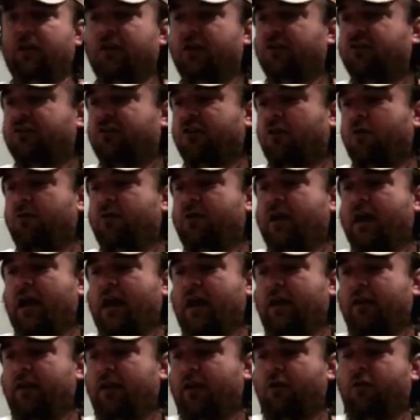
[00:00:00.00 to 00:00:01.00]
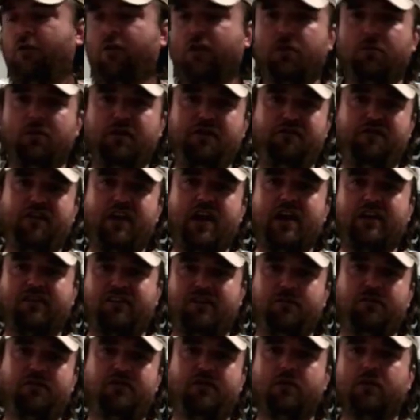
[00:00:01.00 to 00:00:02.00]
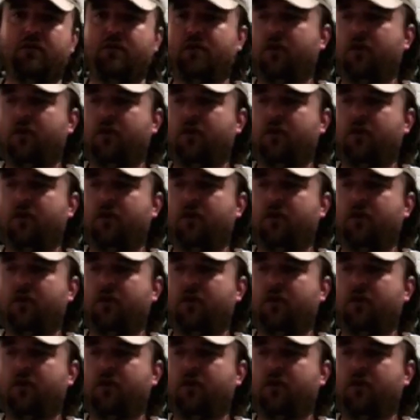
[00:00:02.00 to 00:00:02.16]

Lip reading: So not incredibly fast. I'm still at